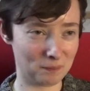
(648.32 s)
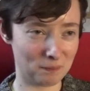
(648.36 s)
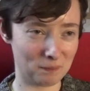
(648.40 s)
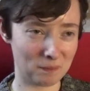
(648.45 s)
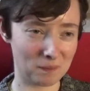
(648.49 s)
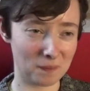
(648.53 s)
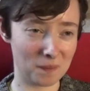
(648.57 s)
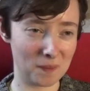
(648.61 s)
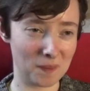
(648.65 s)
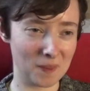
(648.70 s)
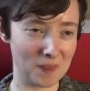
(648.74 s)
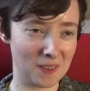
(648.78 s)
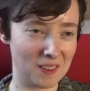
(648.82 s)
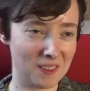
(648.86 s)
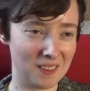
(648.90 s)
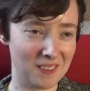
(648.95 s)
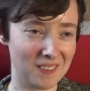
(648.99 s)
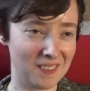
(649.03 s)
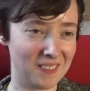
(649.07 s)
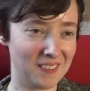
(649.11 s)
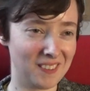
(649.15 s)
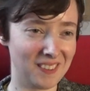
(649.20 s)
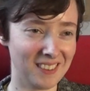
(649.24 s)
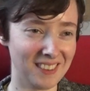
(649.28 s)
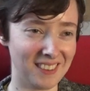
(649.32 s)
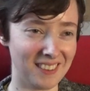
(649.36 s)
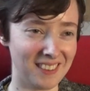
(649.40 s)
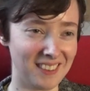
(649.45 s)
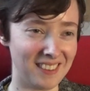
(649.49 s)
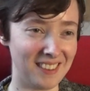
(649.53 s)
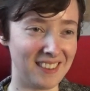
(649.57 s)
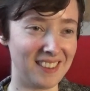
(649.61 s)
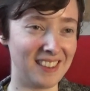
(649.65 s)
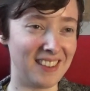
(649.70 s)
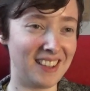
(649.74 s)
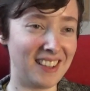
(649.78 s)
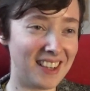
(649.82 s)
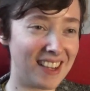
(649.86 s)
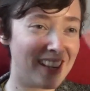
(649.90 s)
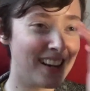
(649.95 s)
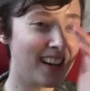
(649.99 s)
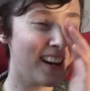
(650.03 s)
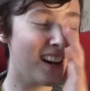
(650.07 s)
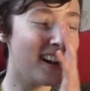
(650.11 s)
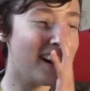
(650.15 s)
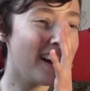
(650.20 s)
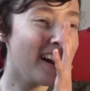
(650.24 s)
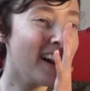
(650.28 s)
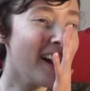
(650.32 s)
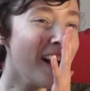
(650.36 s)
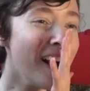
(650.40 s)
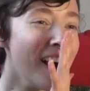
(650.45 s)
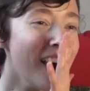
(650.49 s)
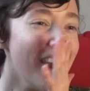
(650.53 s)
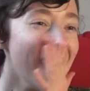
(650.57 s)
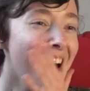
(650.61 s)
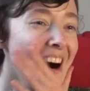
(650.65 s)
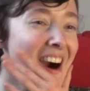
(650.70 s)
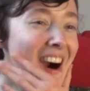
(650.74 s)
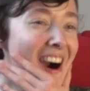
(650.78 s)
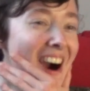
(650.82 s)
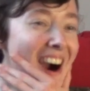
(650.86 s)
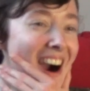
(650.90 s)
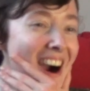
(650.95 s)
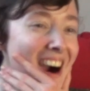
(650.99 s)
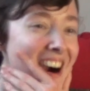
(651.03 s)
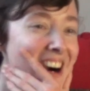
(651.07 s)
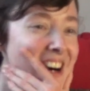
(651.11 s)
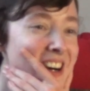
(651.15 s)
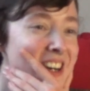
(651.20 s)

No one is speaking in this clip.